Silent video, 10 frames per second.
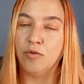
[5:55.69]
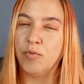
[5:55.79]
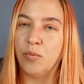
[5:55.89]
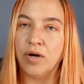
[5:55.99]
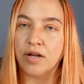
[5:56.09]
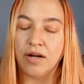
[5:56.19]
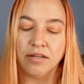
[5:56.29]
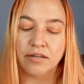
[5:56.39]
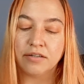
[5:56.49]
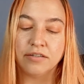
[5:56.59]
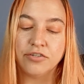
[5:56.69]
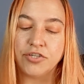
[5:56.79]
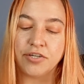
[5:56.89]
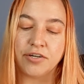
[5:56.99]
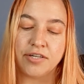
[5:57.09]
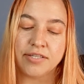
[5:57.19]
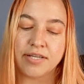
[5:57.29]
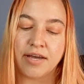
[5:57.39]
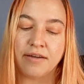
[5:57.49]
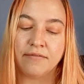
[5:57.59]
but what color, she couldn't
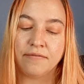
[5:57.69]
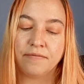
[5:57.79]
say.